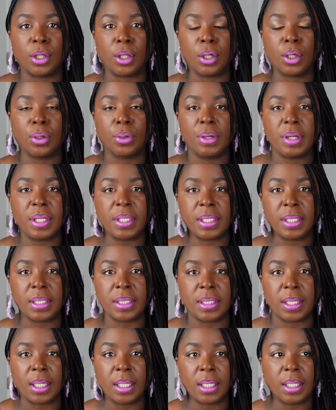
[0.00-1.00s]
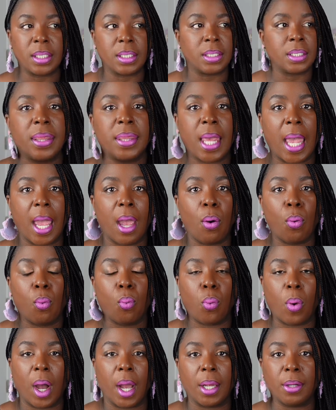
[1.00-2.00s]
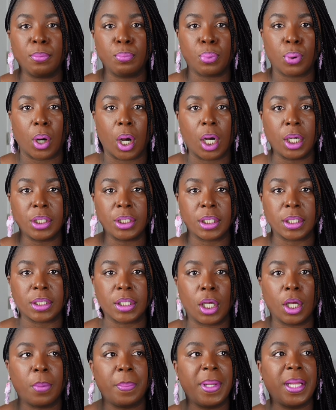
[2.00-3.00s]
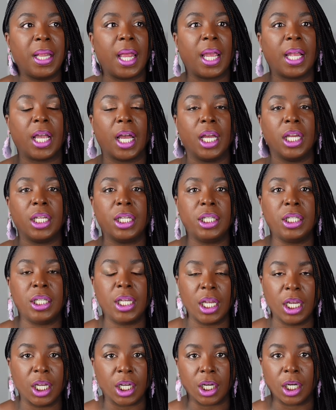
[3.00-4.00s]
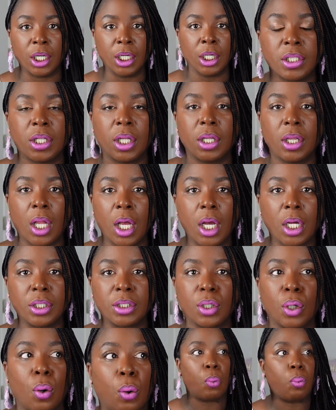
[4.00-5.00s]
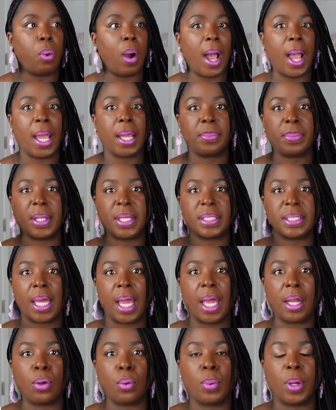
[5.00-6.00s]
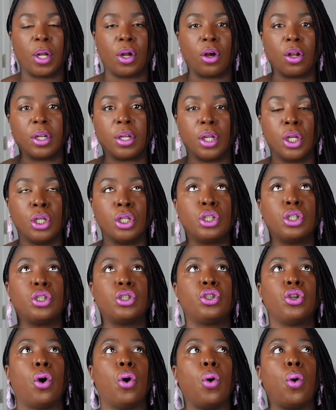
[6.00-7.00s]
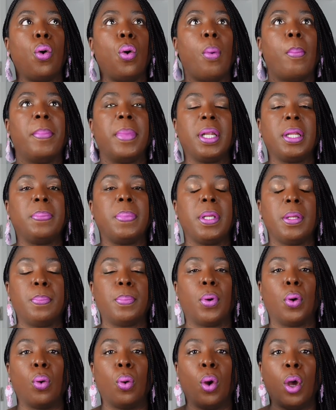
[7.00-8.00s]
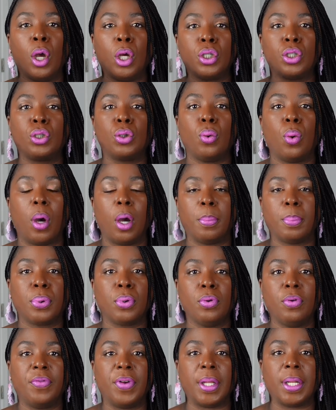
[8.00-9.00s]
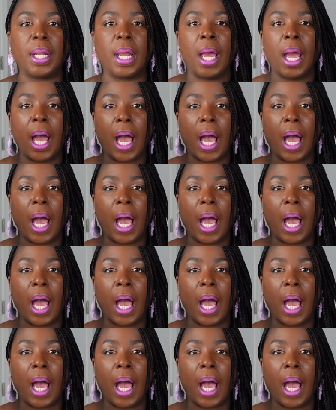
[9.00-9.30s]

The craziest thing is that one project took me like a year to launch. Why? Because I had to wait on so many people to approve it.